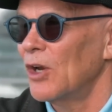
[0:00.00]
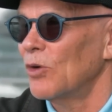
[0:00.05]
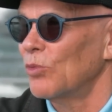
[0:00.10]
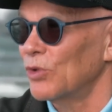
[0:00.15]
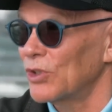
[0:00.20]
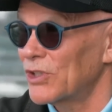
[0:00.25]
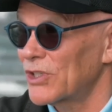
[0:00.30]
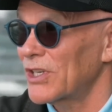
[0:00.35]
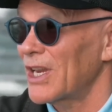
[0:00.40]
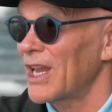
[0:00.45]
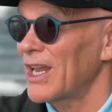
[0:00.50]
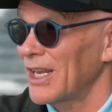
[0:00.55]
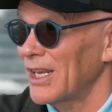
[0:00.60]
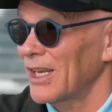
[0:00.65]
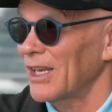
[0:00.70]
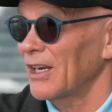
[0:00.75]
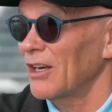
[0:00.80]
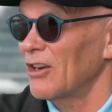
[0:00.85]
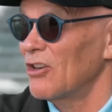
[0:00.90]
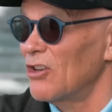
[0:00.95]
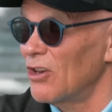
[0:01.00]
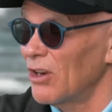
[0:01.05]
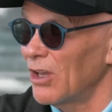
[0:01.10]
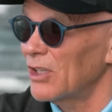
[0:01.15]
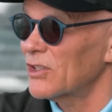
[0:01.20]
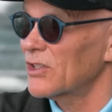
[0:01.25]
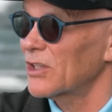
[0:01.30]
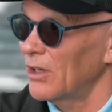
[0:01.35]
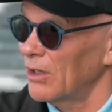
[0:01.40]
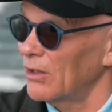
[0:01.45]
was saying
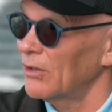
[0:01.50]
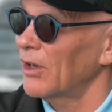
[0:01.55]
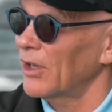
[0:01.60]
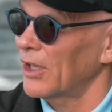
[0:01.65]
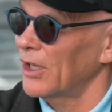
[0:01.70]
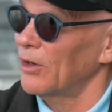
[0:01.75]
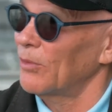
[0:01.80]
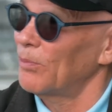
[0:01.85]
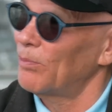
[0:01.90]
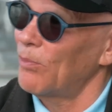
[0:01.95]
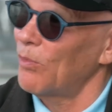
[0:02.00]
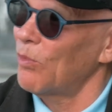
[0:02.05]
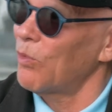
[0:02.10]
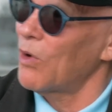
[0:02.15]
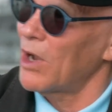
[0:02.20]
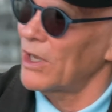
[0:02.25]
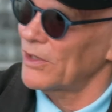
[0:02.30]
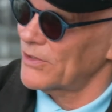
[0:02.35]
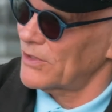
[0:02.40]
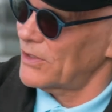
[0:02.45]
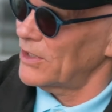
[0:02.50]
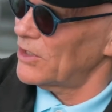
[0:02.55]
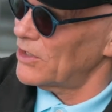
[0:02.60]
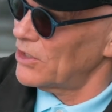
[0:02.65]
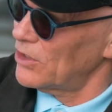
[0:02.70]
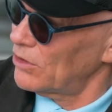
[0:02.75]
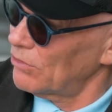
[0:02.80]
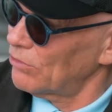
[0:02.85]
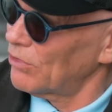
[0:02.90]
not so long ago, whilst these new